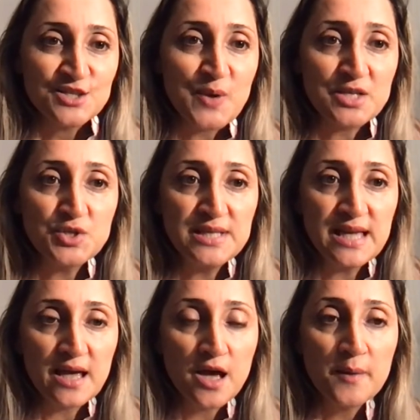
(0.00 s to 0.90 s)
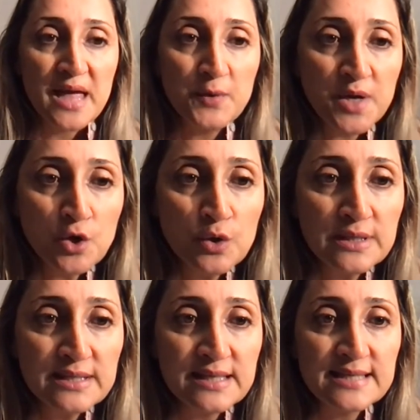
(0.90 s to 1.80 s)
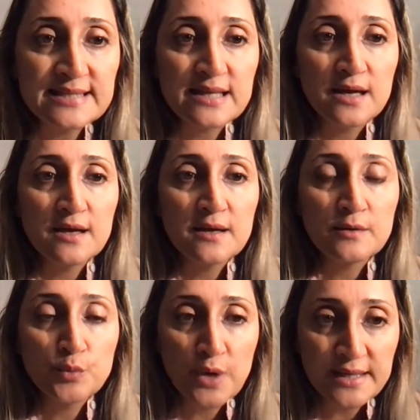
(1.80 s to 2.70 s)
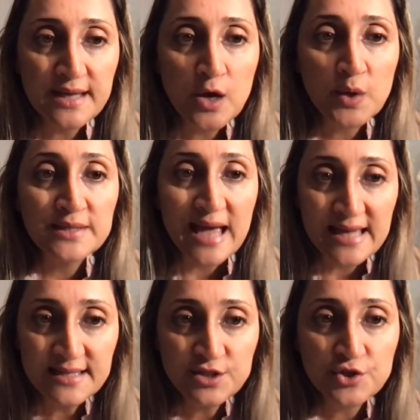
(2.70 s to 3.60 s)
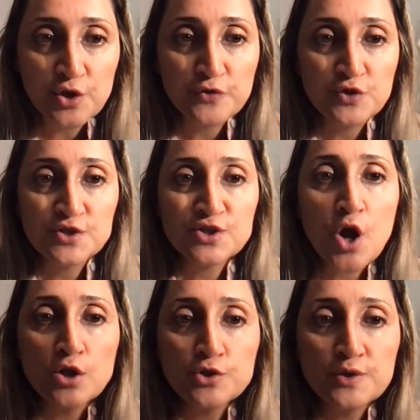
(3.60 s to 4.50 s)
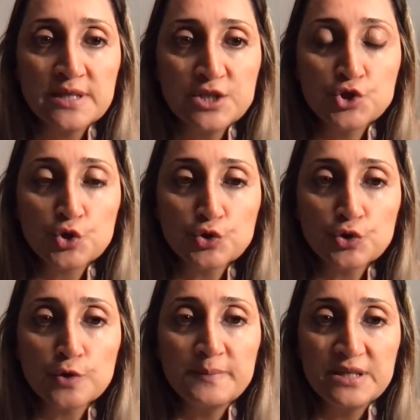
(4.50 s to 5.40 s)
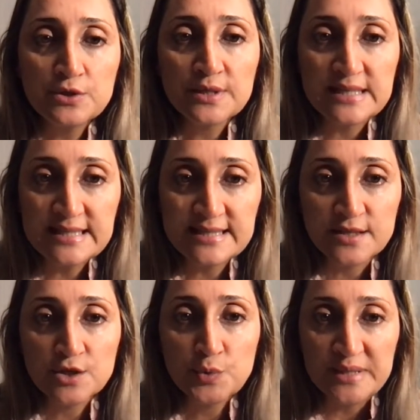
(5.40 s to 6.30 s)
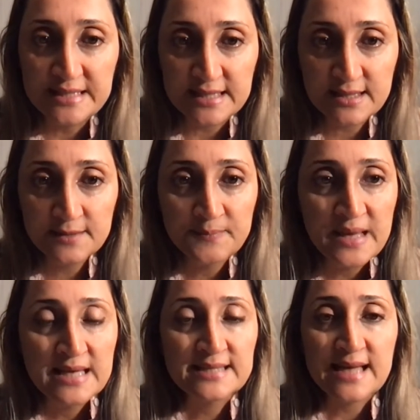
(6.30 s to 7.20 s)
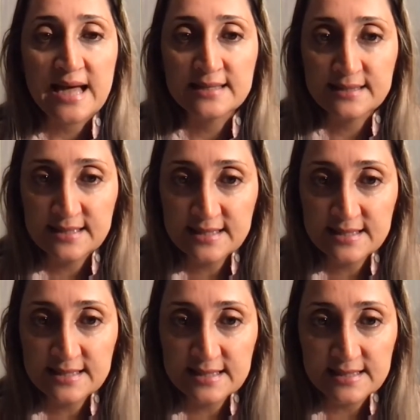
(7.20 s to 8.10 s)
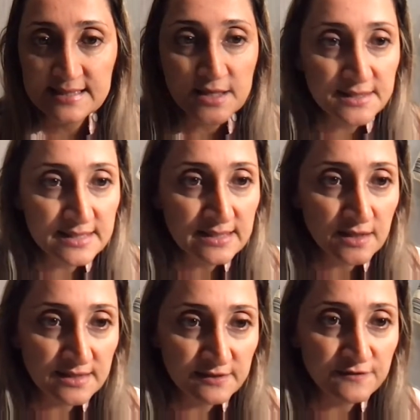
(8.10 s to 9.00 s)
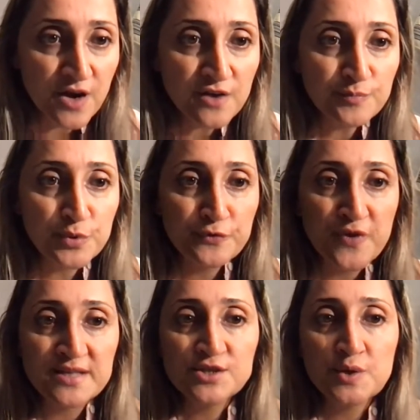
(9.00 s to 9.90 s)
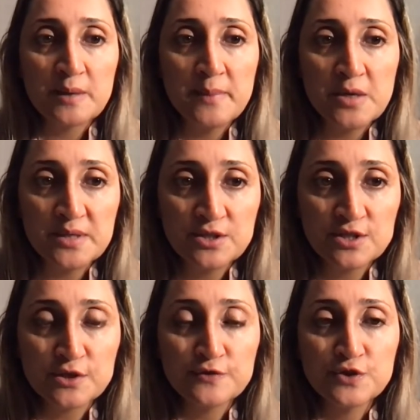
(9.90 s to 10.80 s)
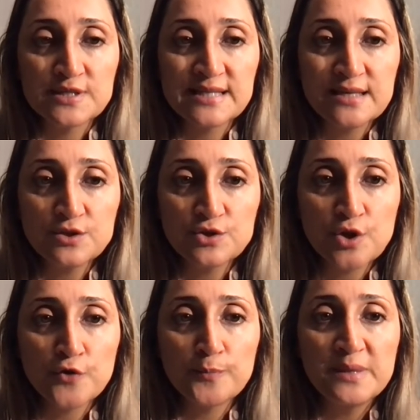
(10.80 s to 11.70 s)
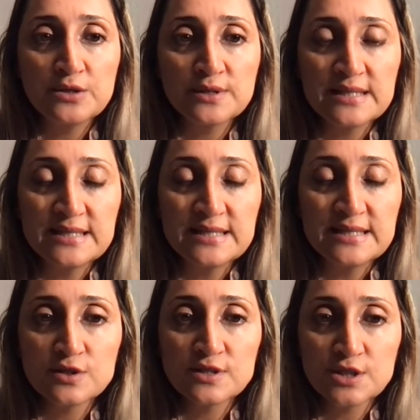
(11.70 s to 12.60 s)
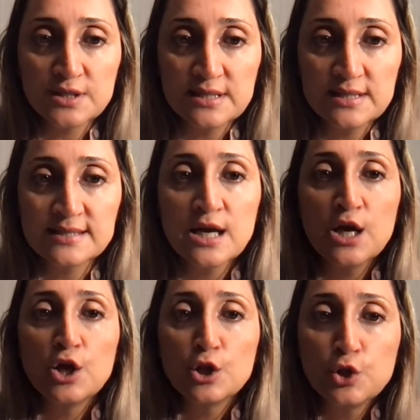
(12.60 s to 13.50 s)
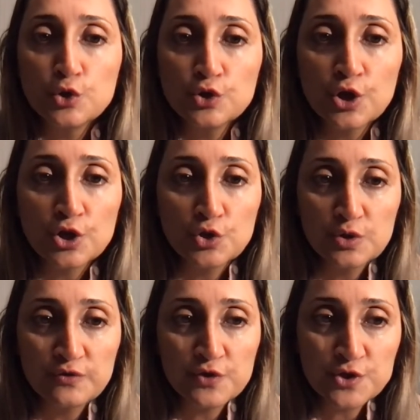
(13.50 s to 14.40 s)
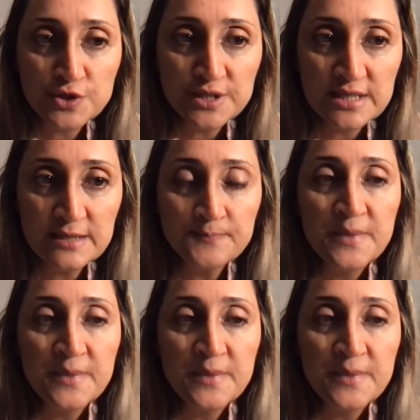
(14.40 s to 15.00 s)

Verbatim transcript: So actually, uh, Eric Hooglund is uh, right now an editor of the scholarly journal Middle East Critic, and this is since nineteen ninety-five, Professor Emeritus of the Center of Middle Eastern Studies, Lund University,